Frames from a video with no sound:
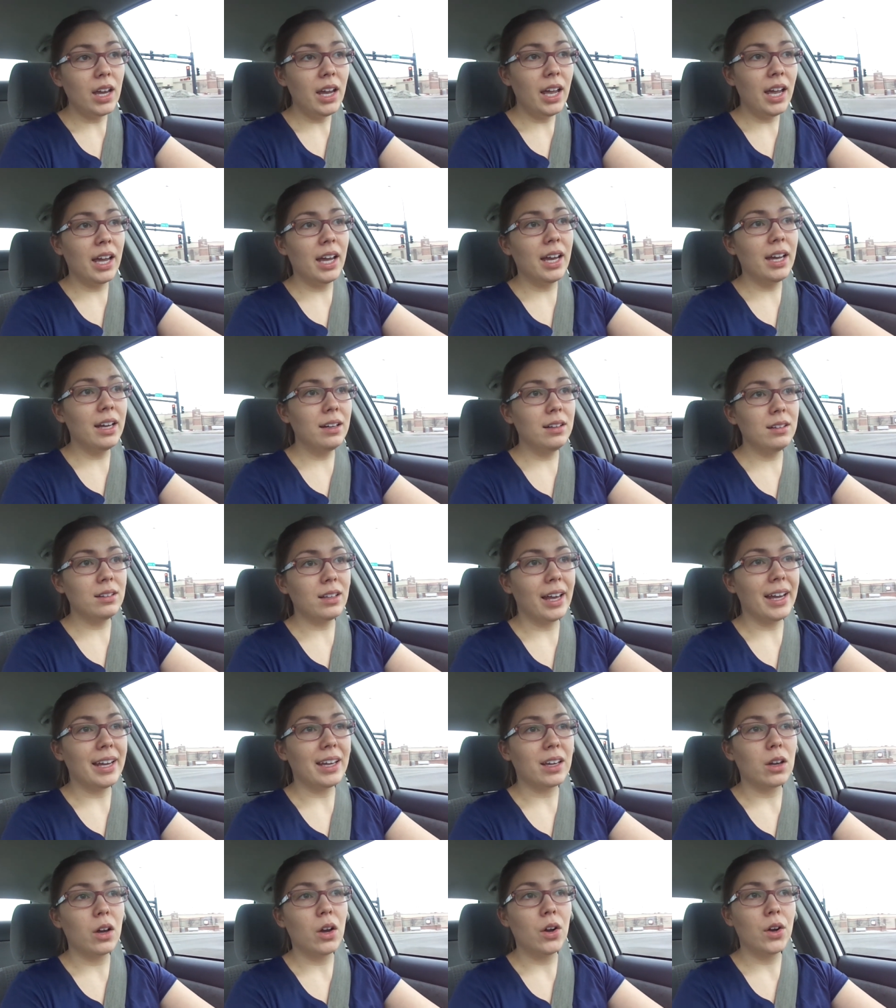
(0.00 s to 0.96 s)
it
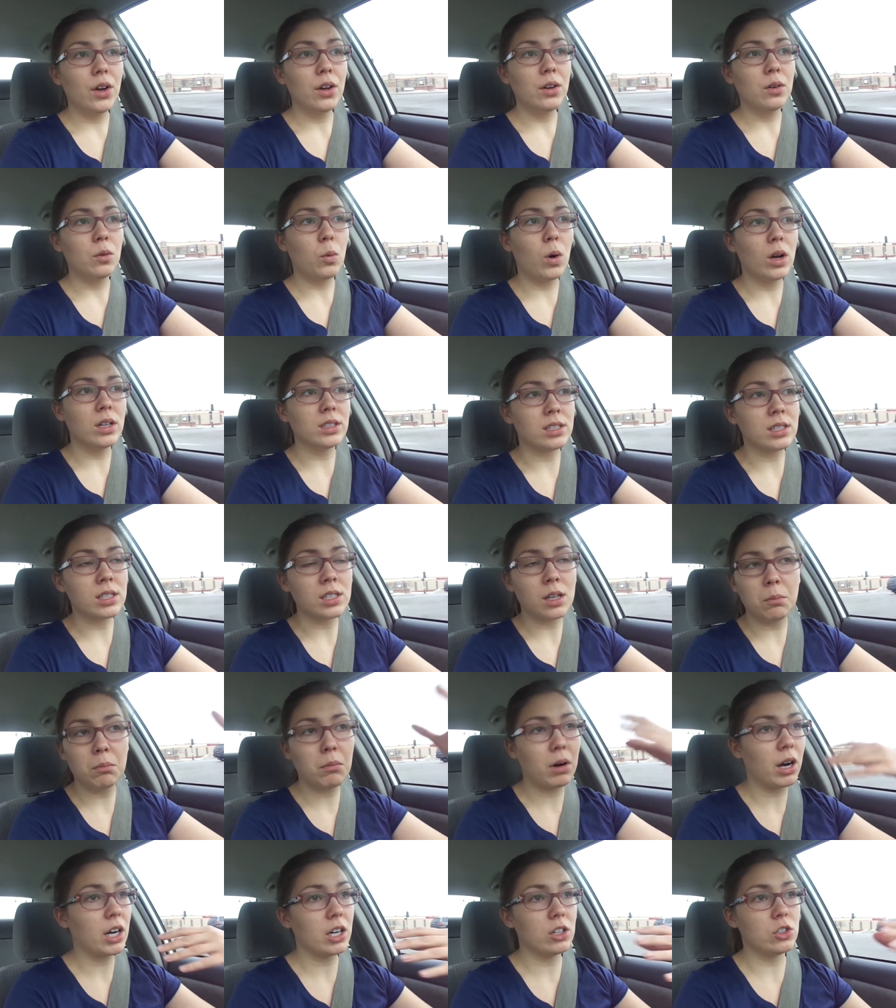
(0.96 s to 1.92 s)
like was
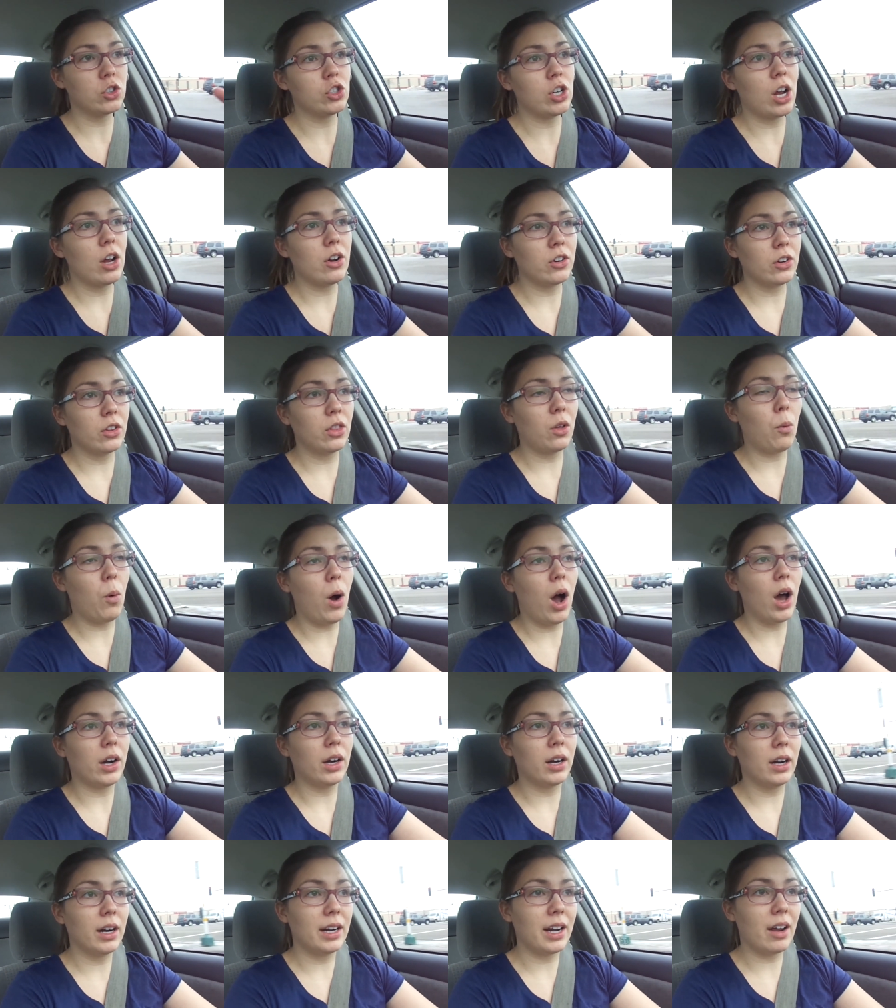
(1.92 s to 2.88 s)
submerged under the
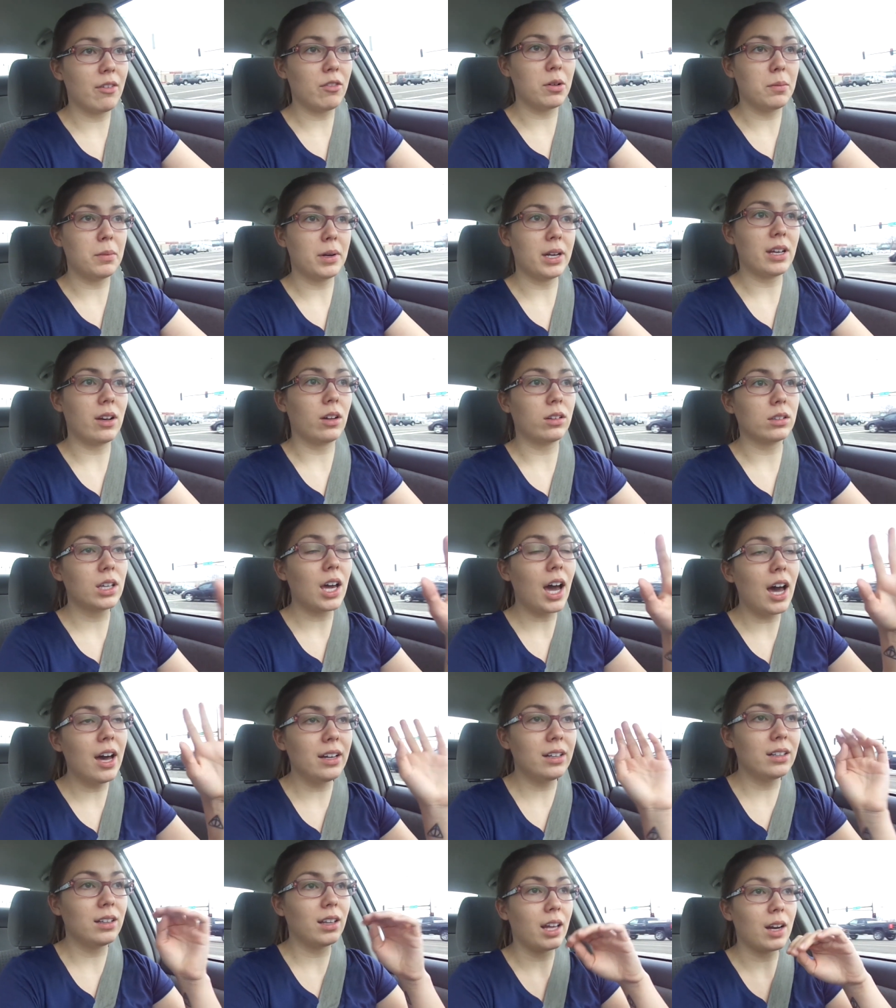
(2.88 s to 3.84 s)
water, and everybody yelled
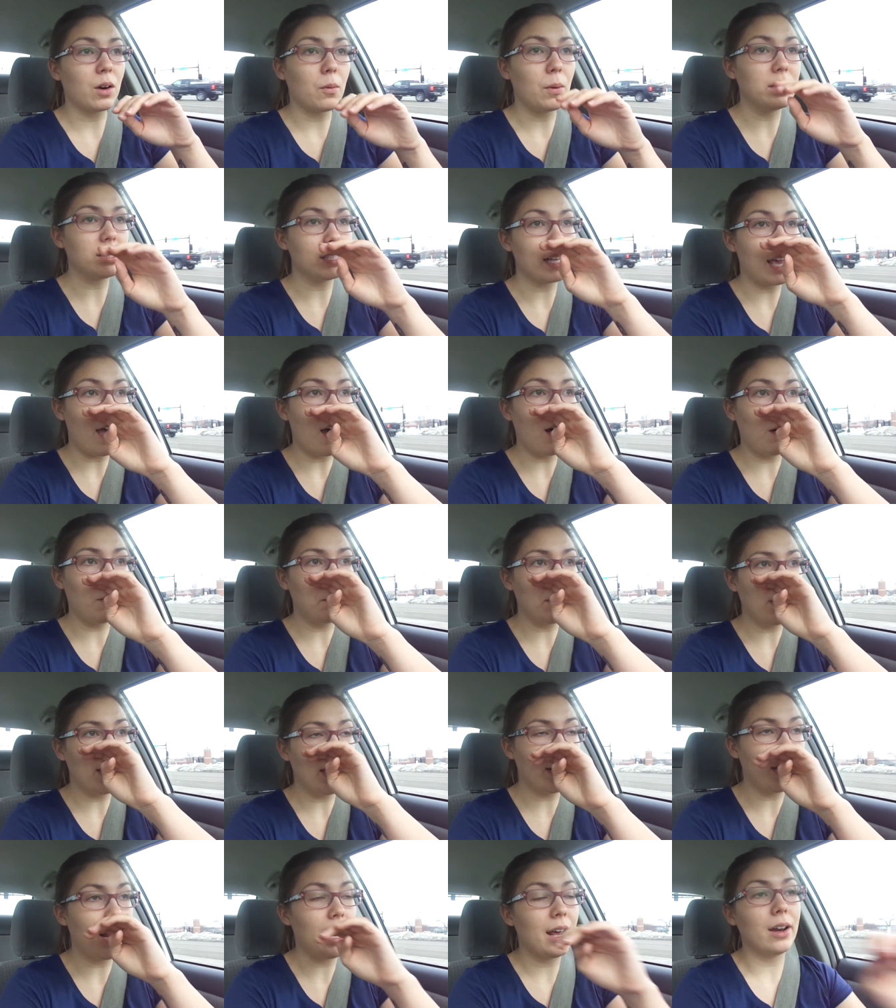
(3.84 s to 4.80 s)
cut and like went to help
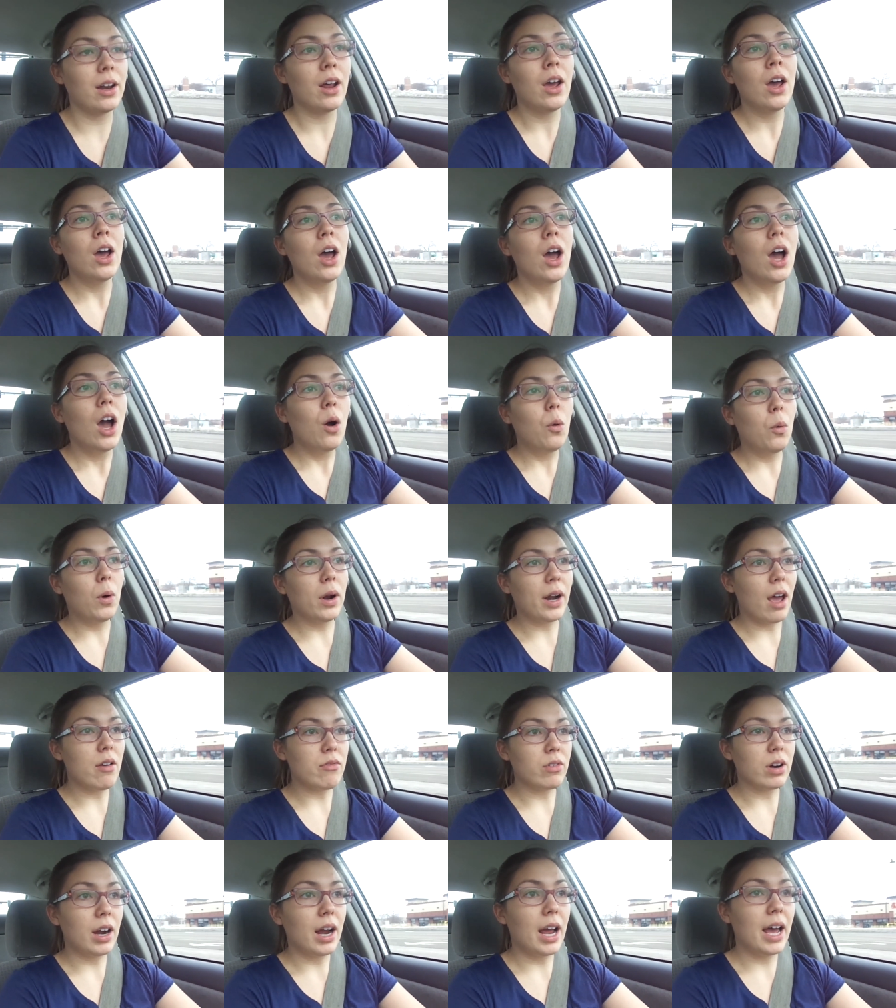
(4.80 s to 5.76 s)
it and
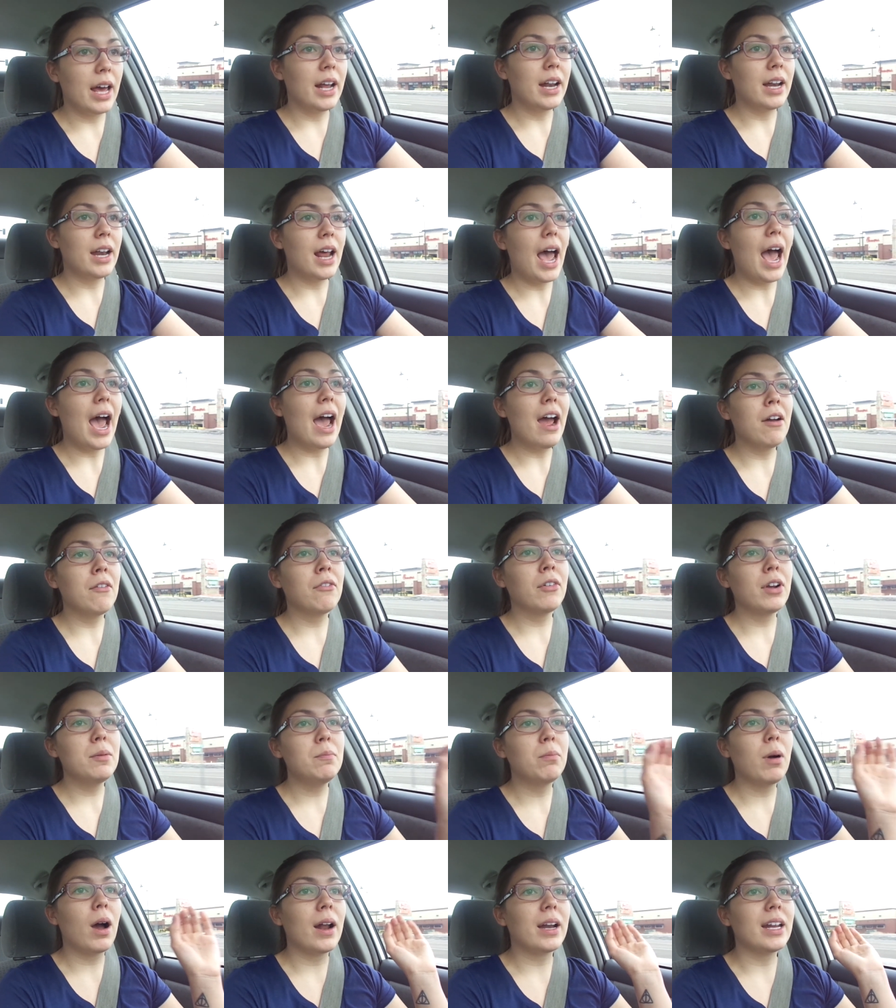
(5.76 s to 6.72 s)
whatever, and
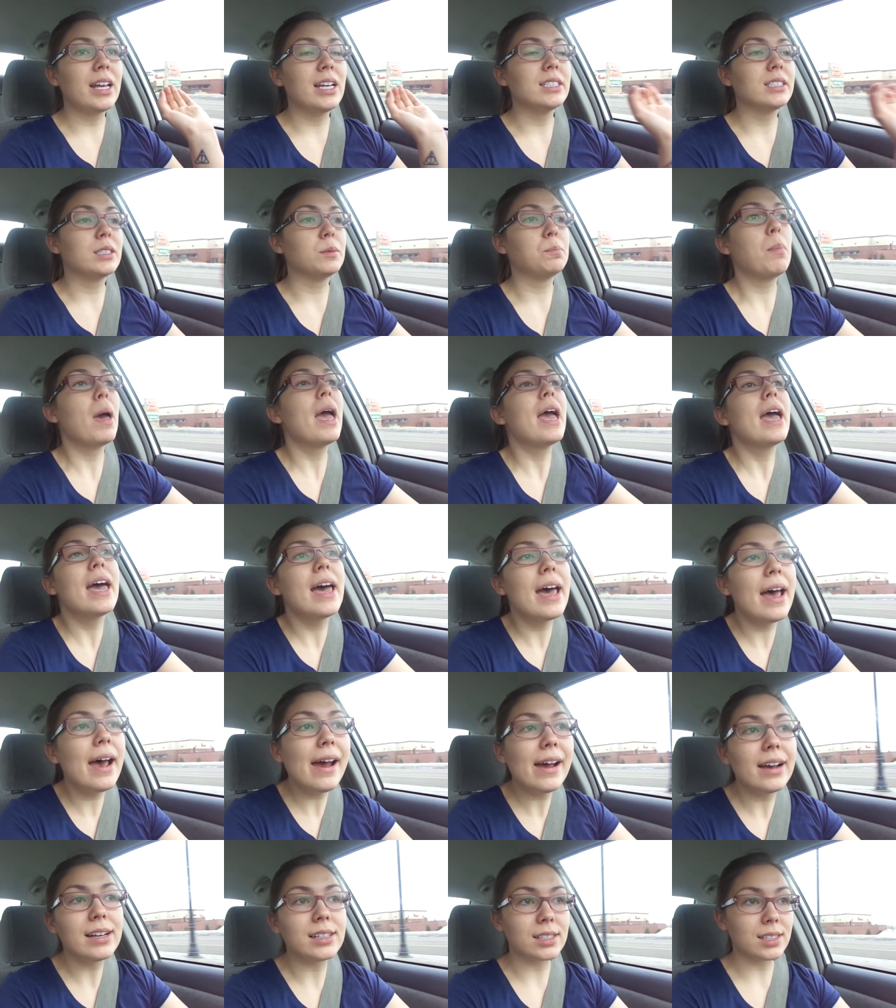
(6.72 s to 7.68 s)
everybody's
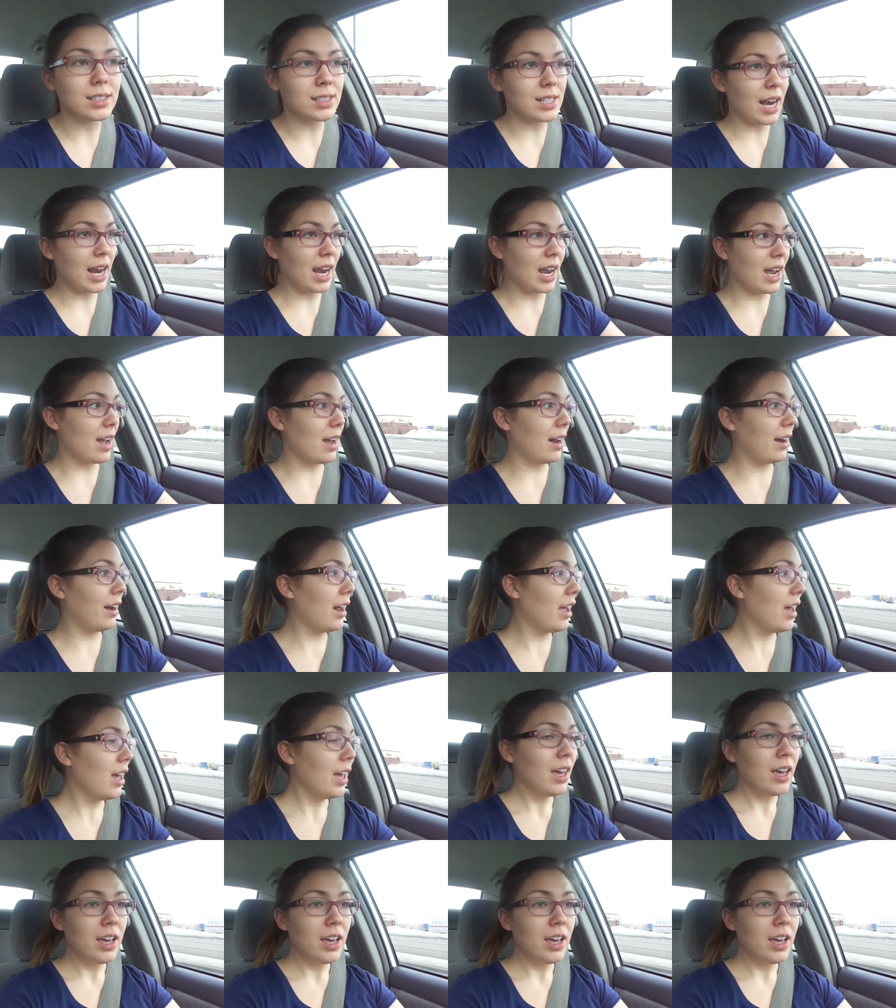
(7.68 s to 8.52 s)
pissed, and